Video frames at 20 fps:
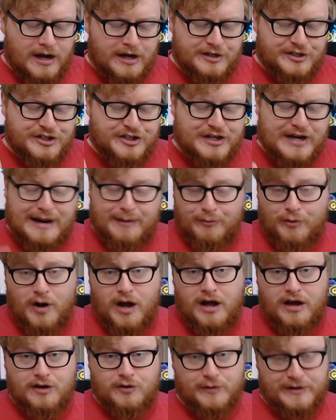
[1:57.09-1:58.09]

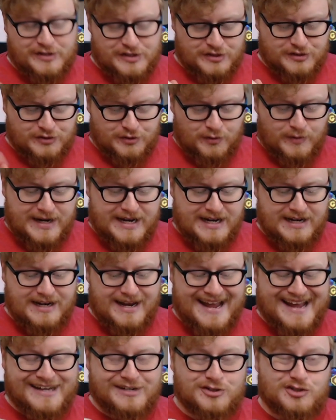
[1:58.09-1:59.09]
shamrock, which is green,
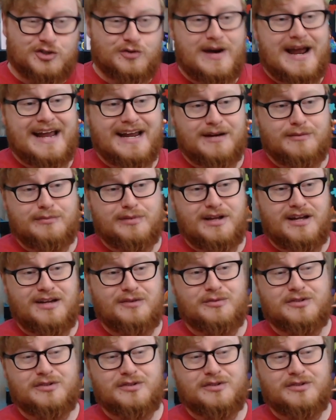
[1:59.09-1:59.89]
and dragon blood, which